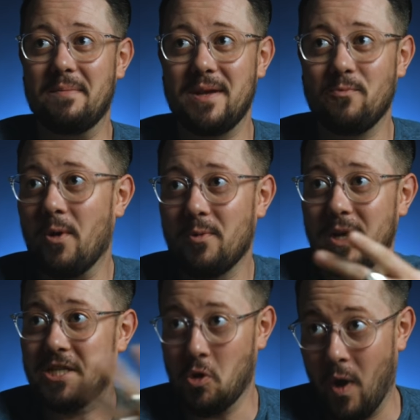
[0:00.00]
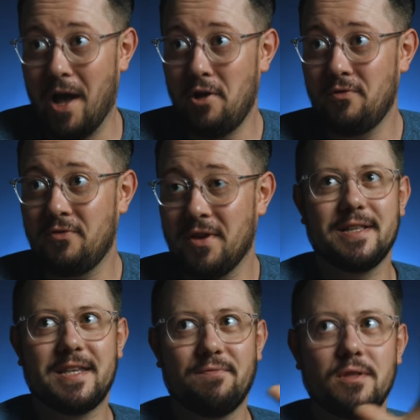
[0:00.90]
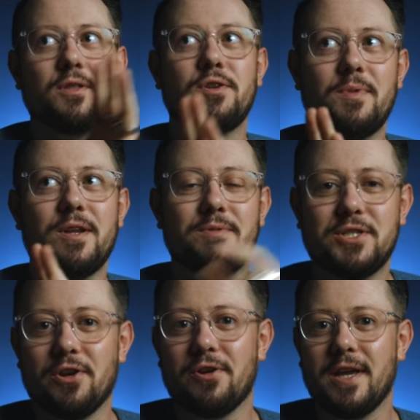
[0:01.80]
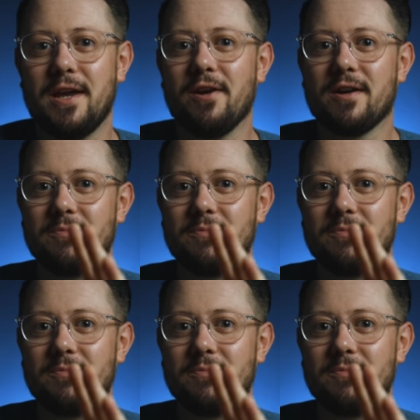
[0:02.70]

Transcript: I mean, what are we, 12? Let's have a little bit of maturity here.